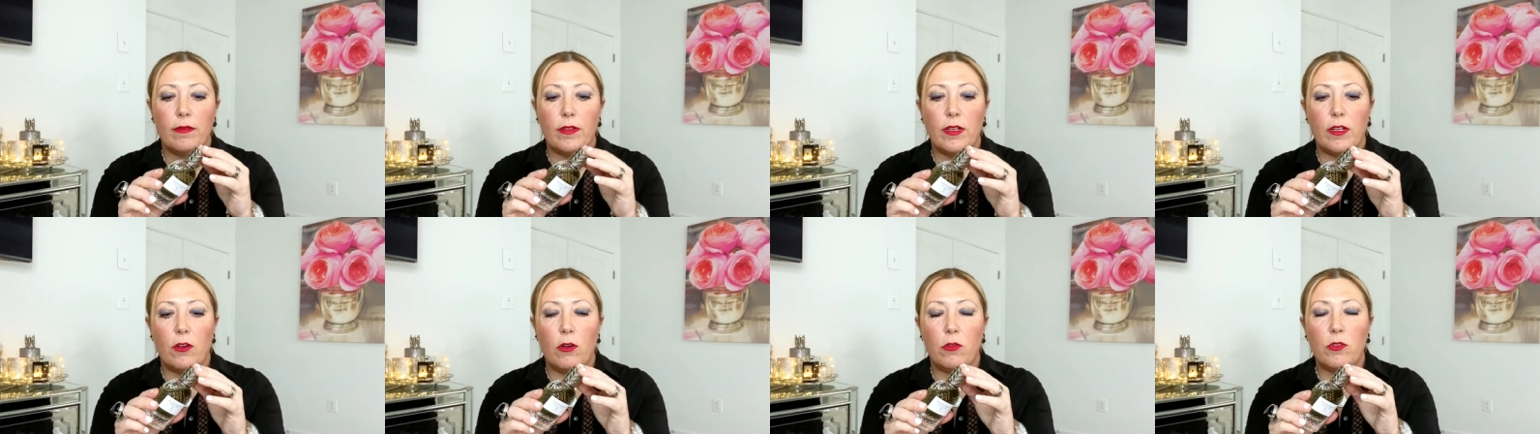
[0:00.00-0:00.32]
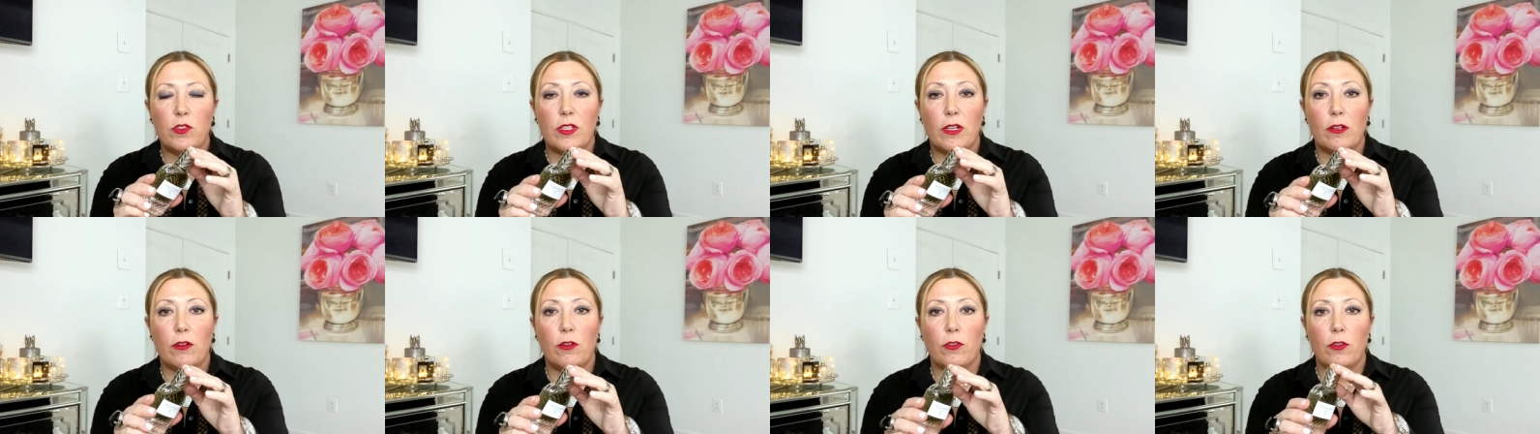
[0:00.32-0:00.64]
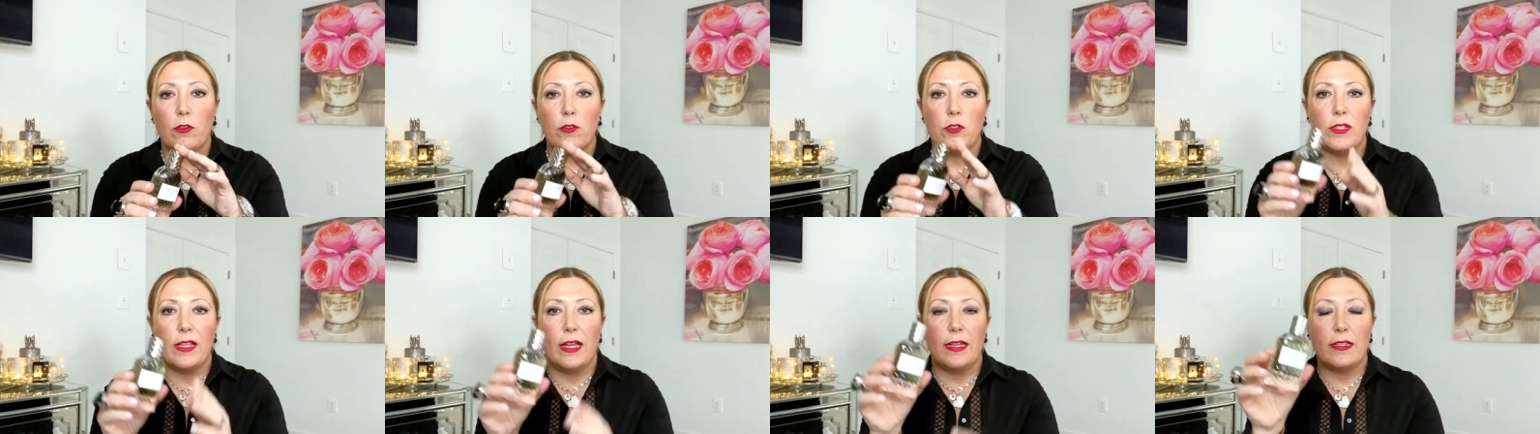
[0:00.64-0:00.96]
goes along
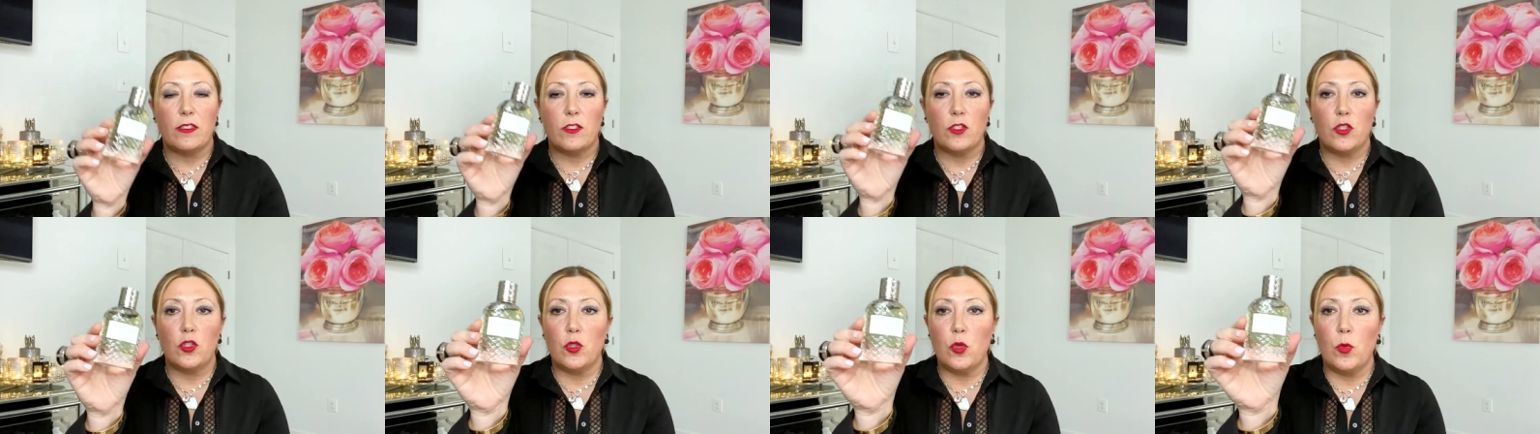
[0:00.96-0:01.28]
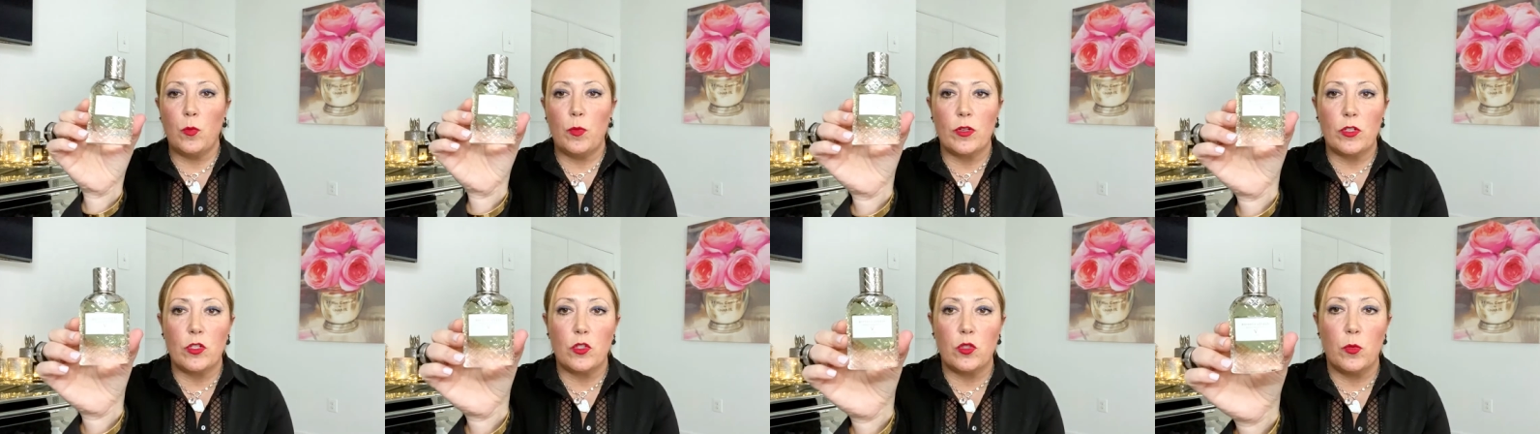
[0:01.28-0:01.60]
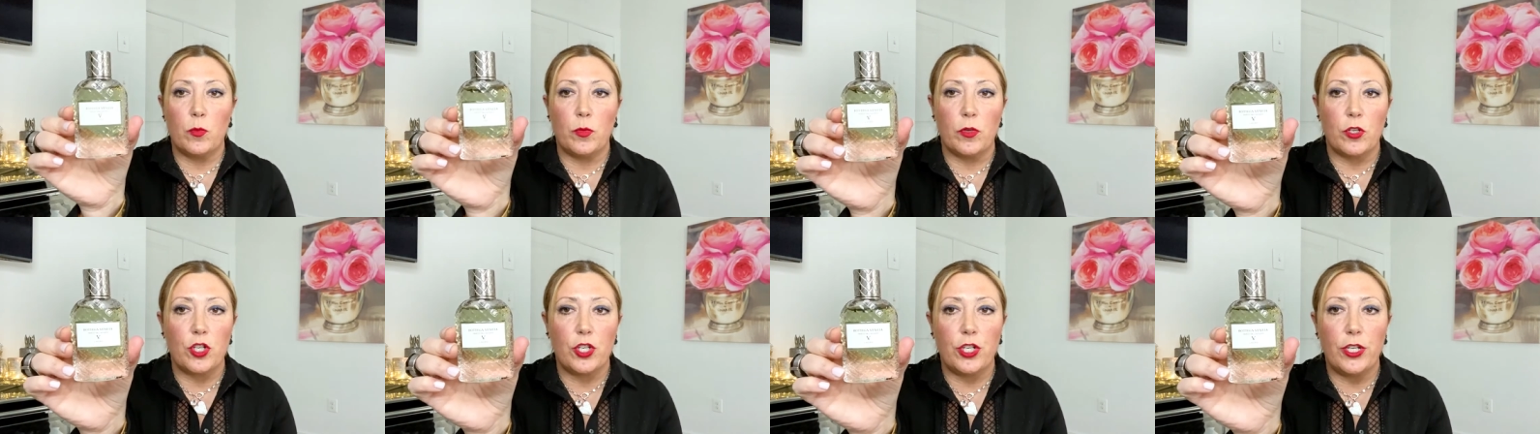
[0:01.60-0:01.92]
those lines. Super,
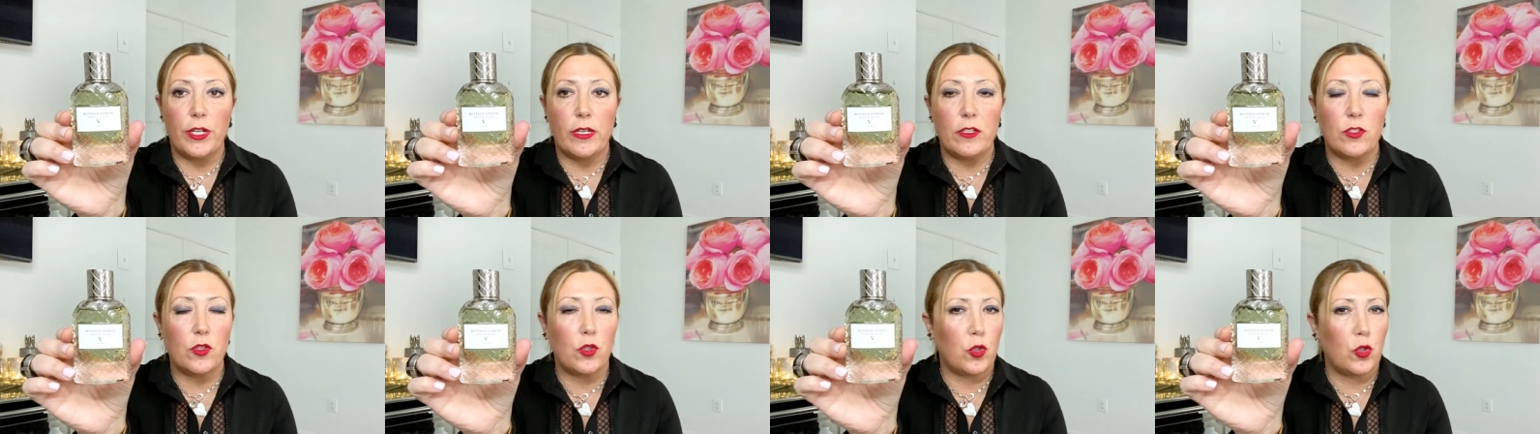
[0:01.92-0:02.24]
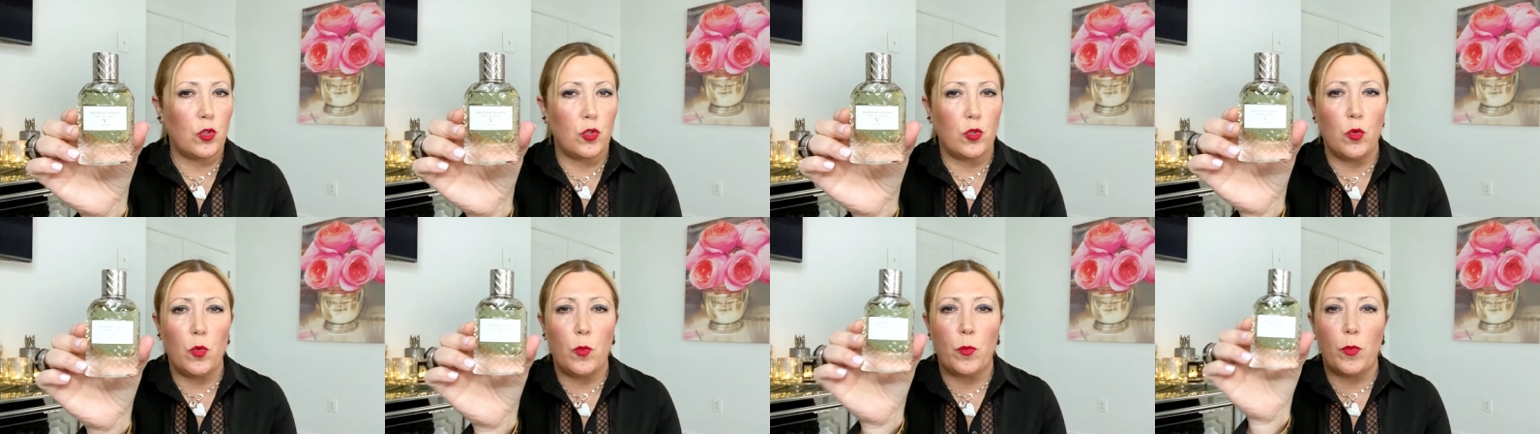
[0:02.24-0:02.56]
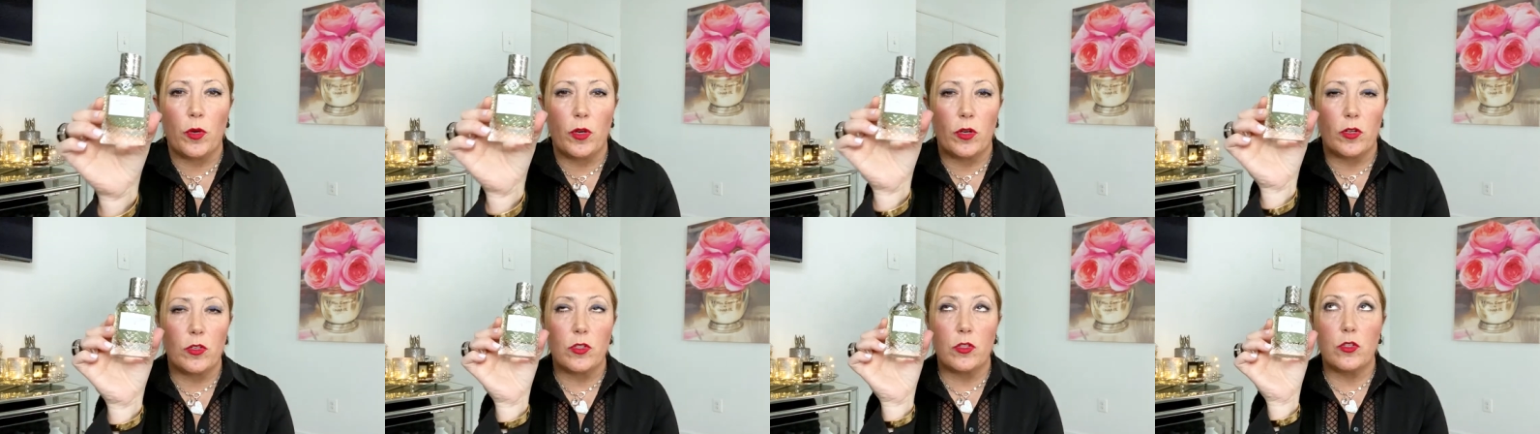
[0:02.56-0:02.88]
super chic,
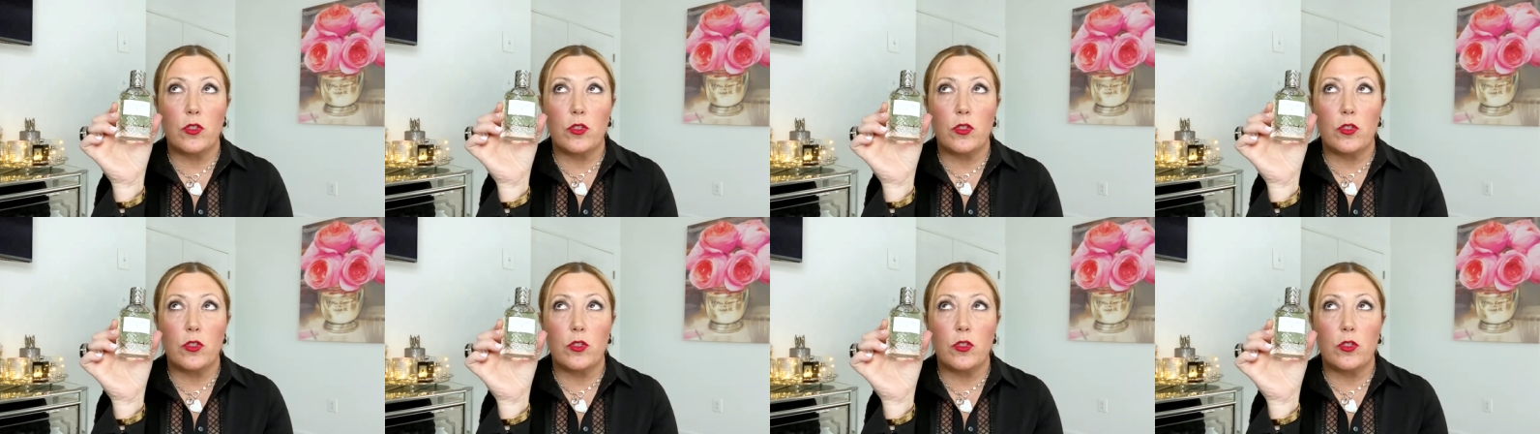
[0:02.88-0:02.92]
super,